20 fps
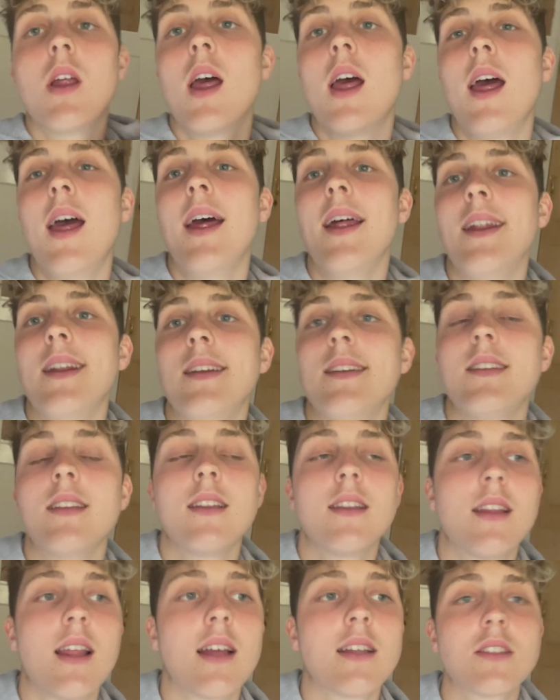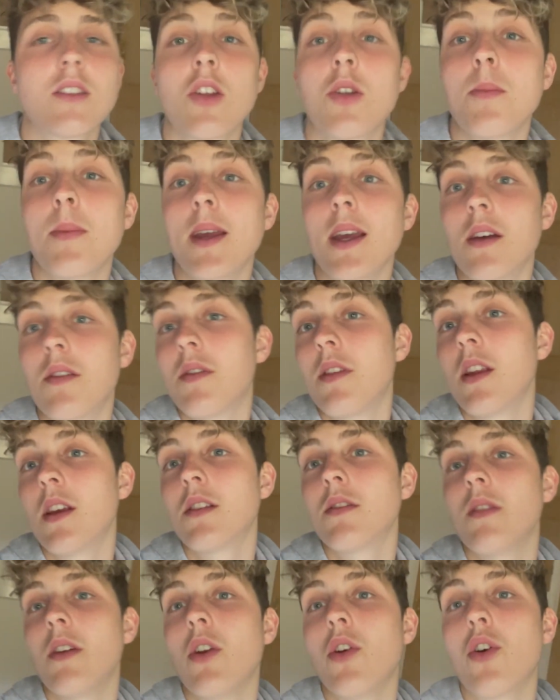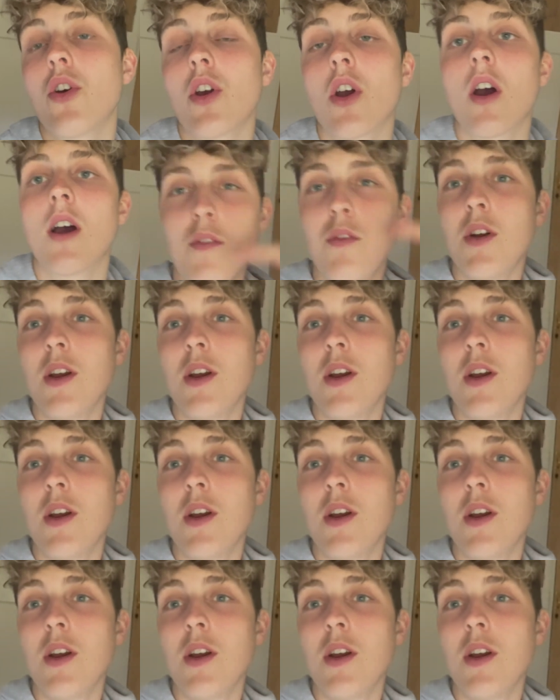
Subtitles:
and that's going to be it for this video, guys.